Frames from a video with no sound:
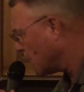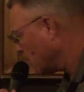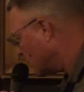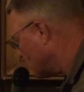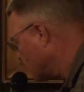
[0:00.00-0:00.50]

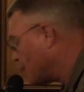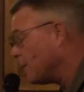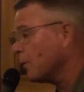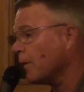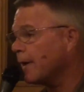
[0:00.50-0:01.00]
in
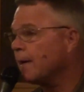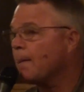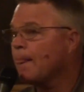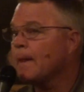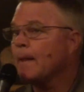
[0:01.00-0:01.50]

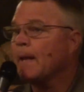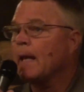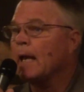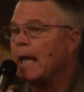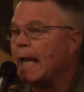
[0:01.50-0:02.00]
February,
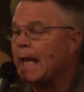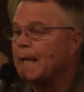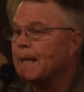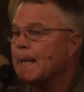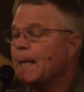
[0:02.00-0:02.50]

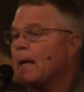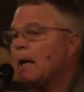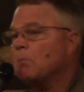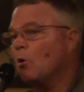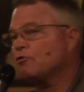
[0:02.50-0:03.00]
and
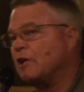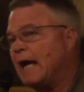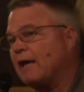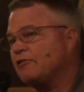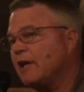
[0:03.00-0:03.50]
most
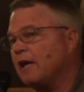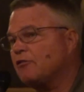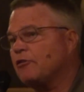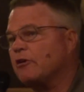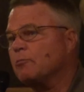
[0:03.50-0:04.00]
guys take
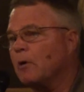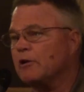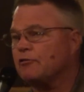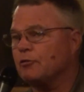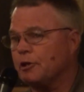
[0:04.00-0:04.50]
6
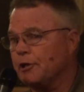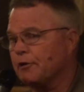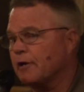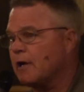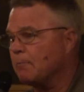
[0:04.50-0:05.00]
months to a
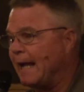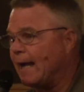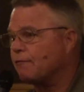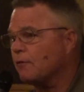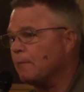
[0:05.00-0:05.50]
year to come
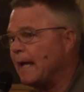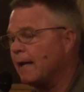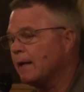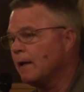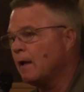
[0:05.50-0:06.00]
back from
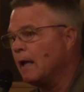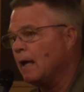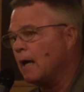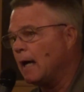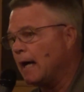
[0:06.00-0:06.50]

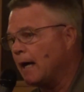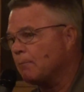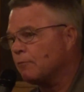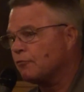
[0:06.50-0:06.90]
that.